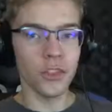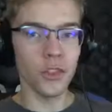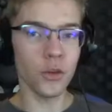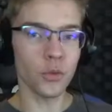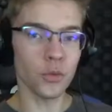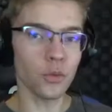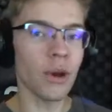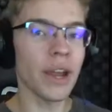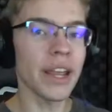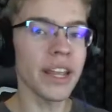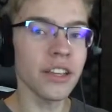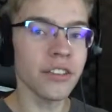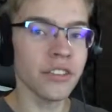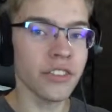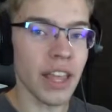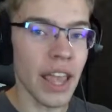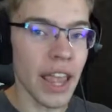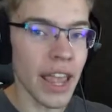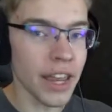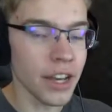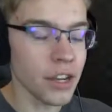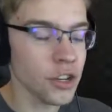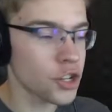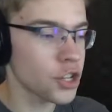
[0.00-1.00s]
The race
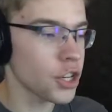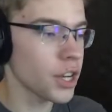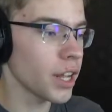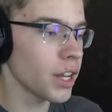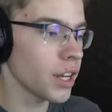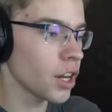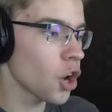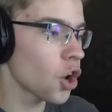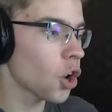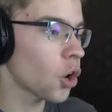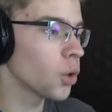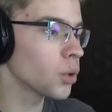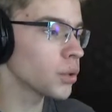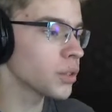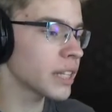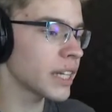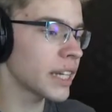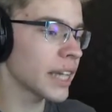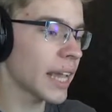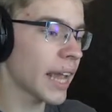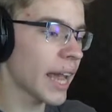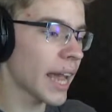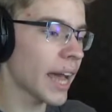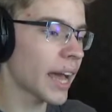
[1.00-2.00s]
engine
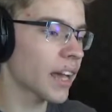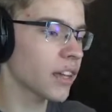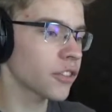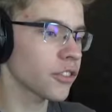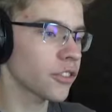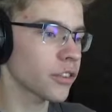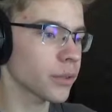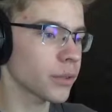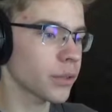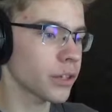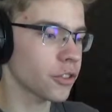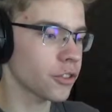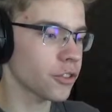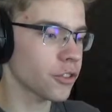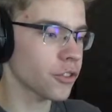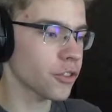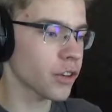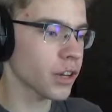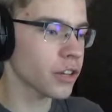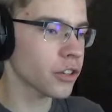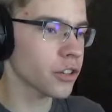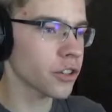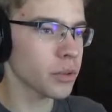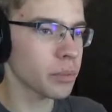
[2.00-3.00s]
only has the
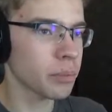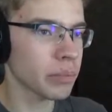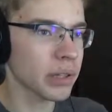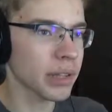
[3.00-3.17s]
restrictor